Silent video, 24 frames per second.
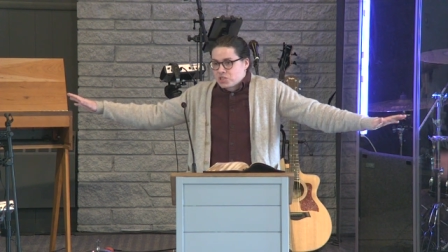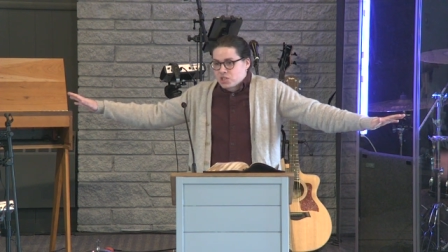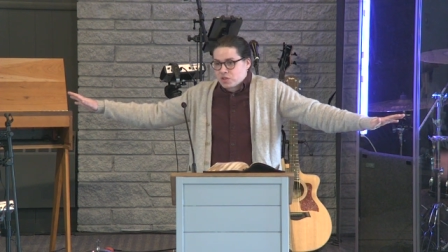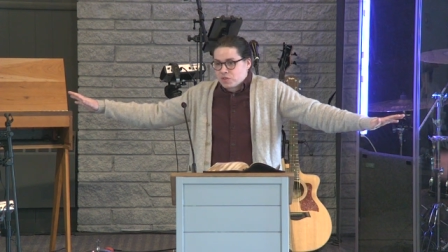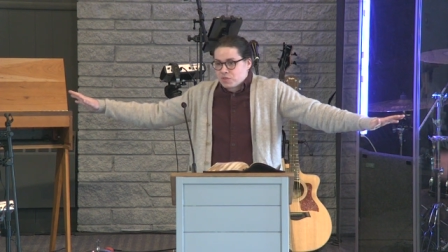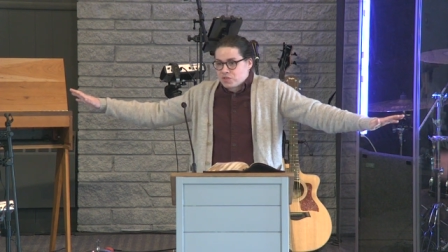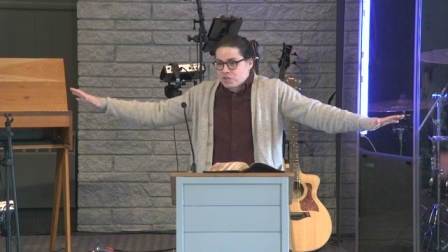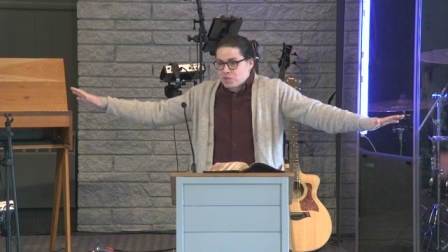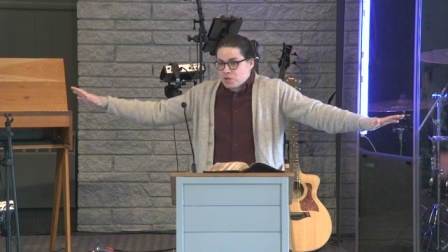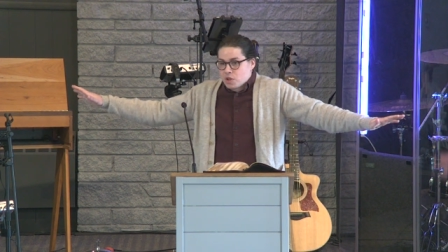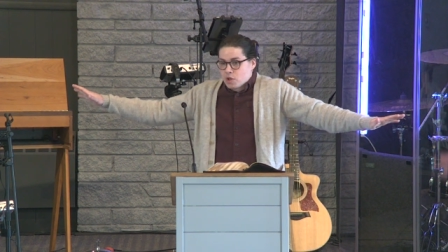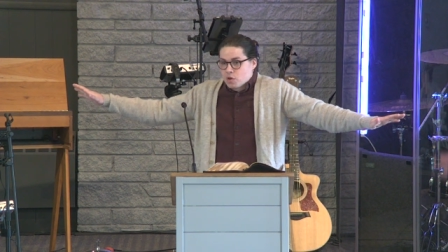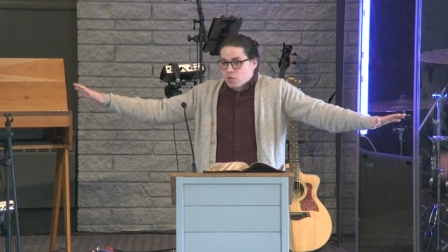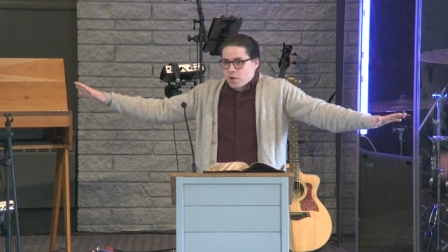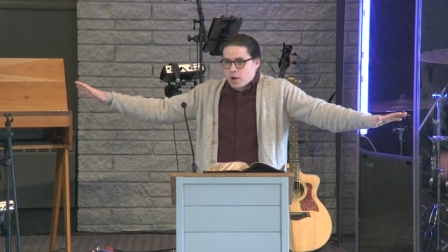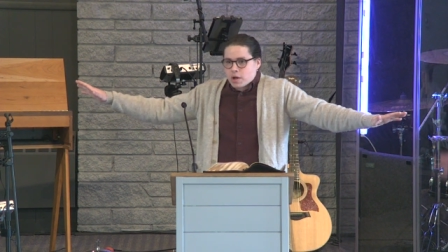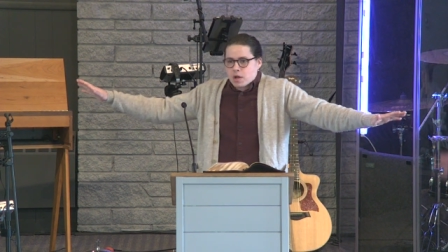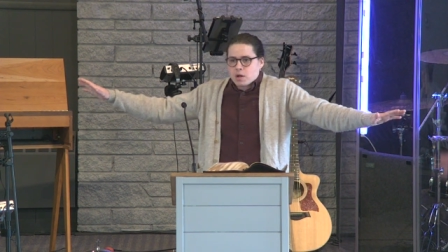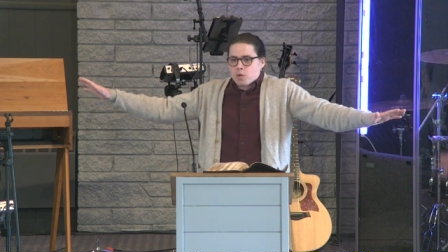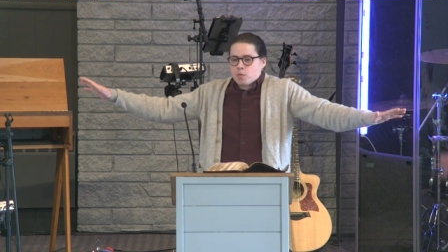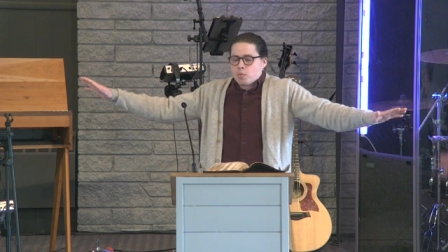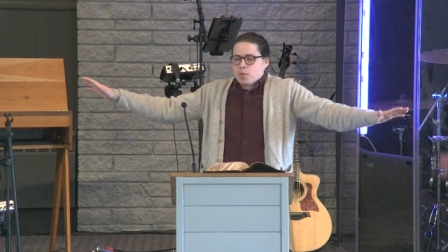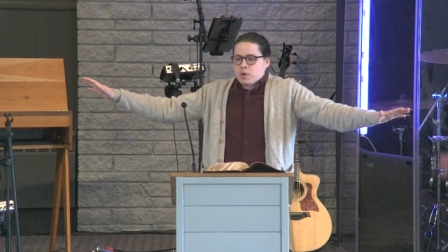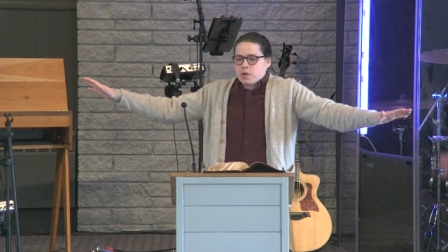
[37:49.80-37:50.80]
of, right?
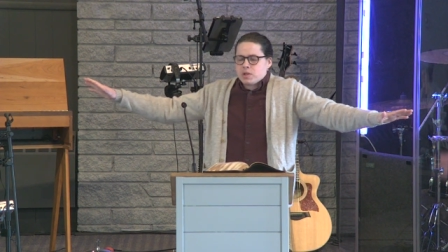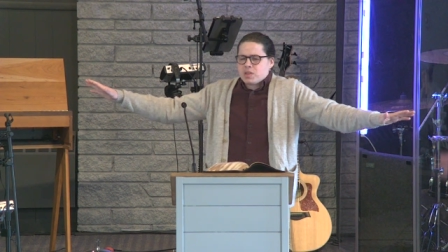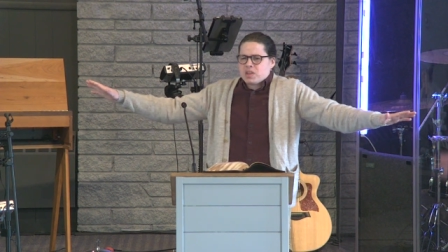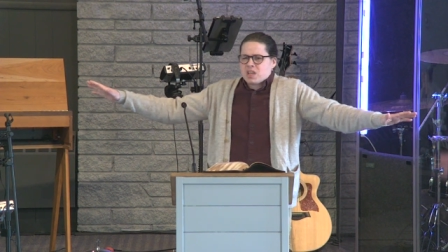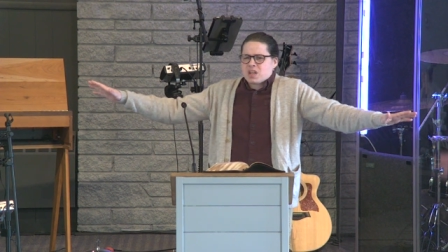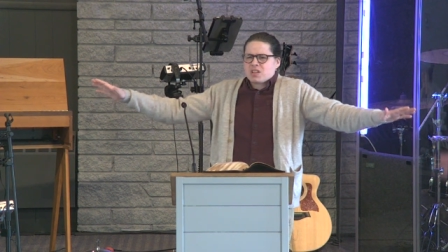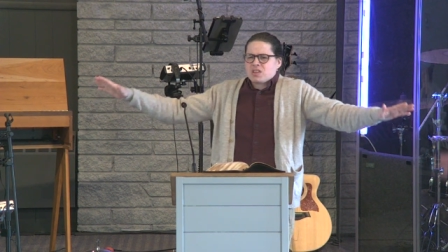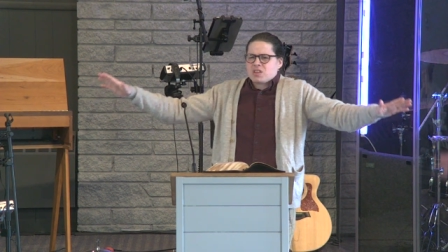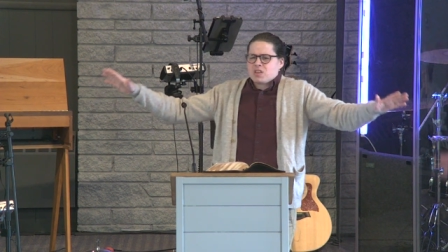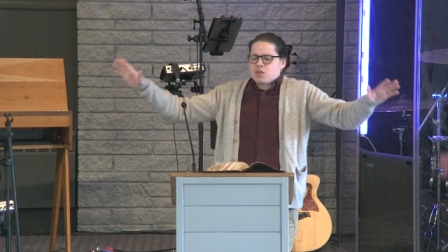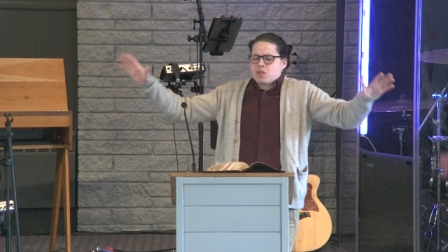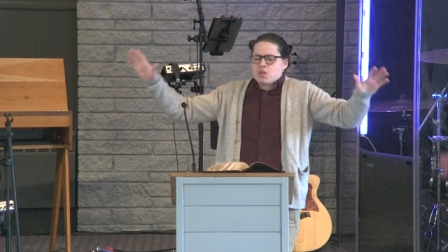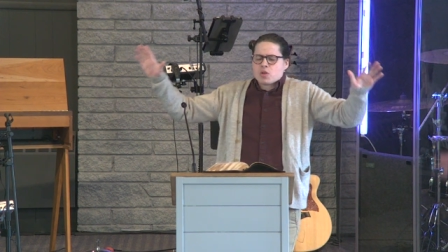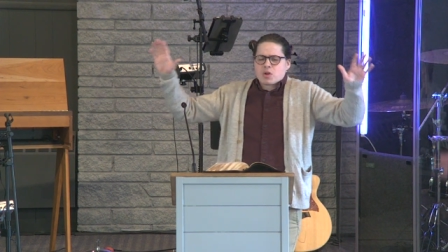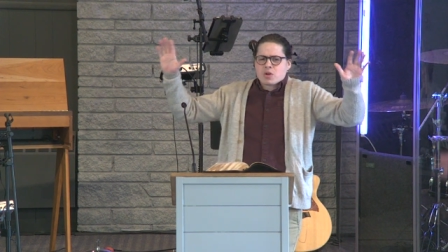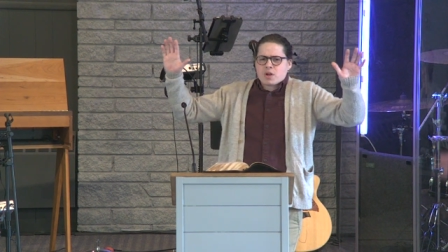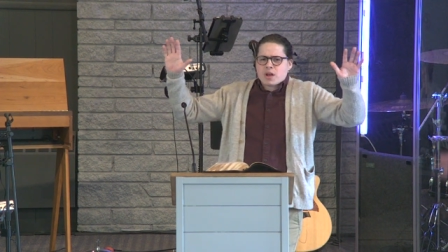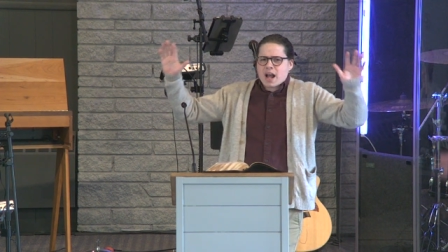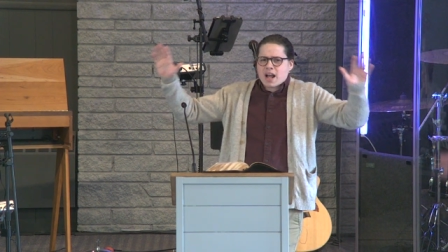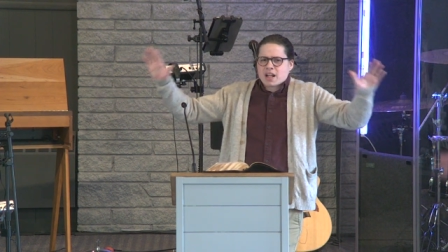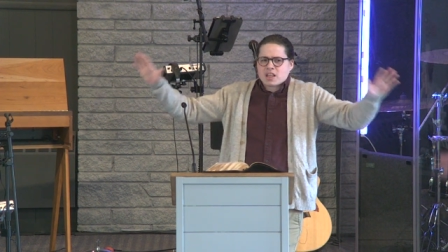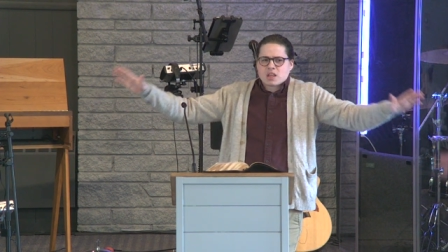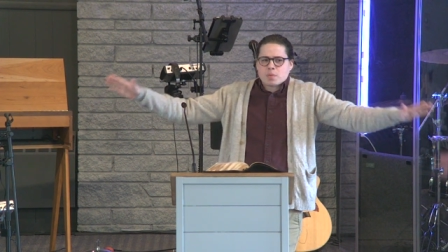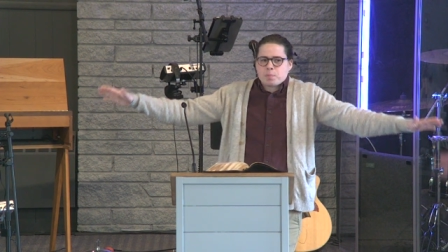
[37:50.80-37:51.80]
We think they're
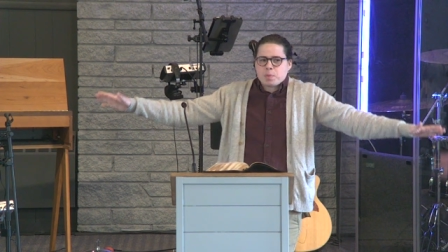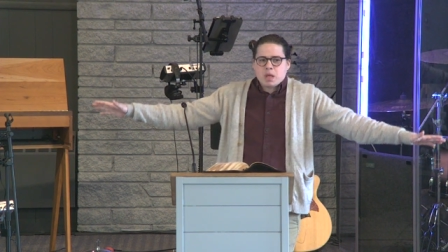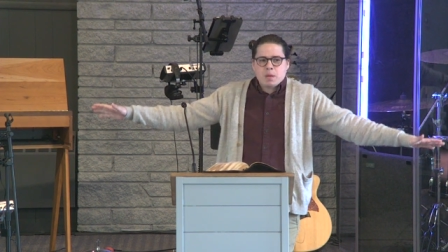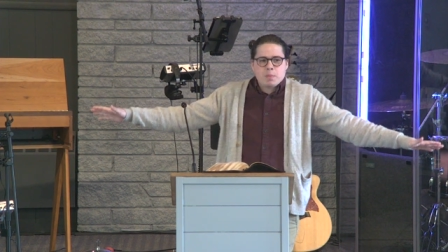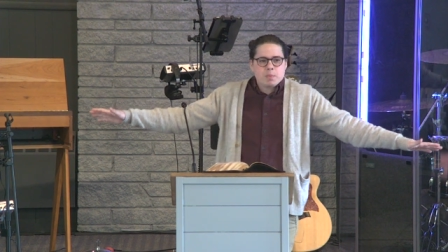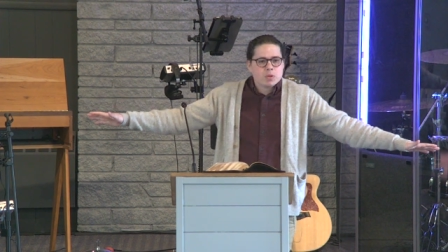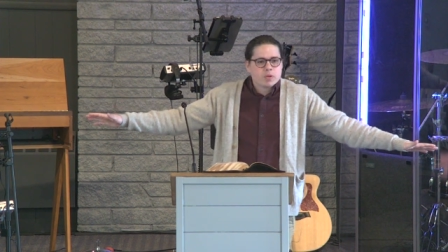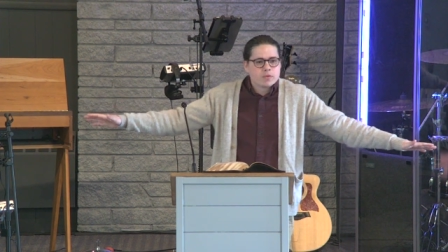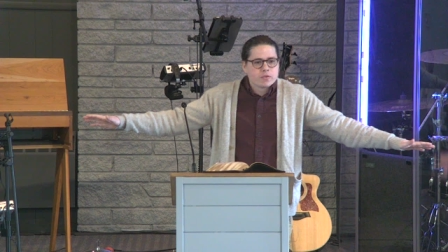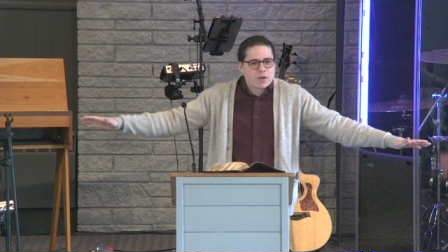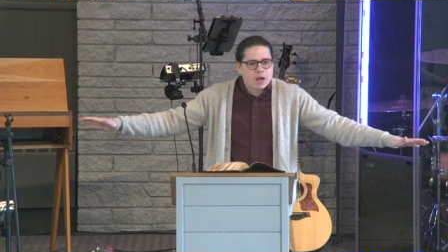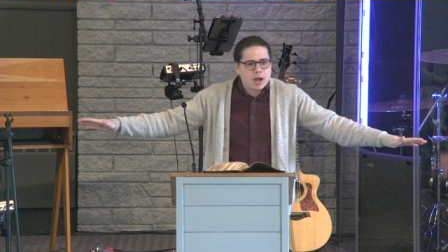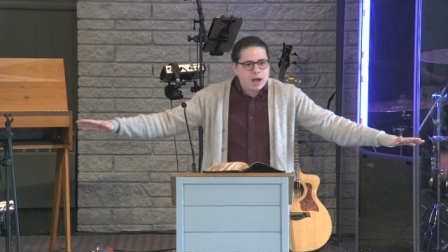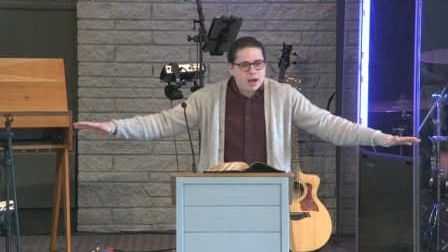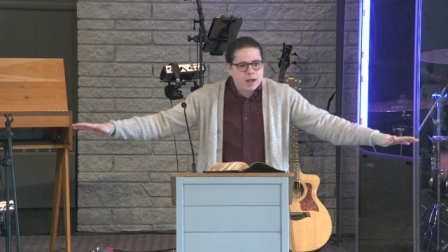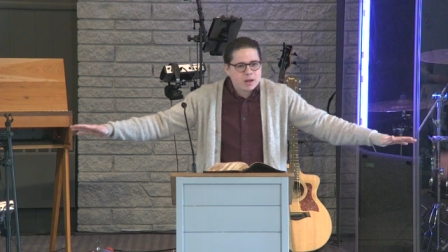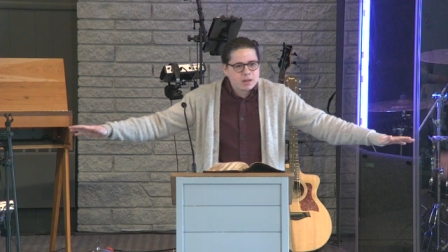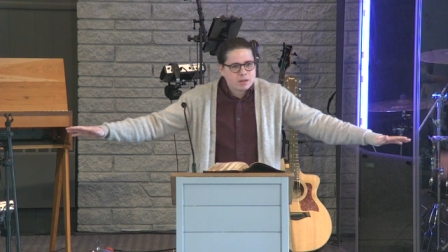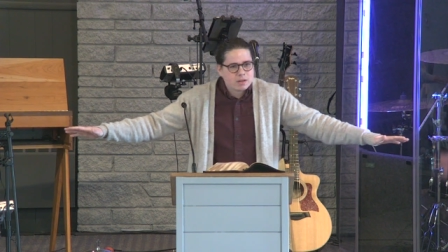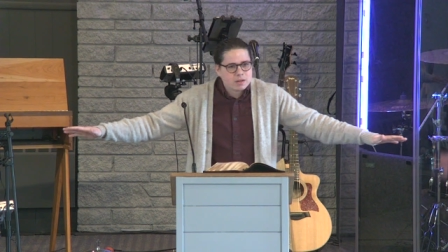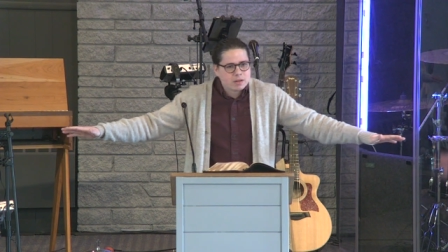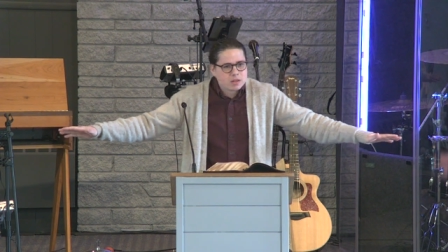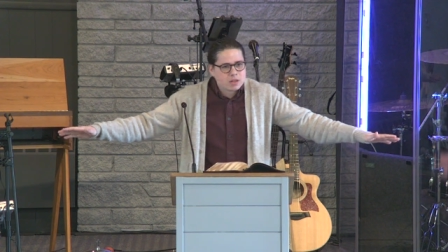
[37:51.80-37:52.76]
not the people of God.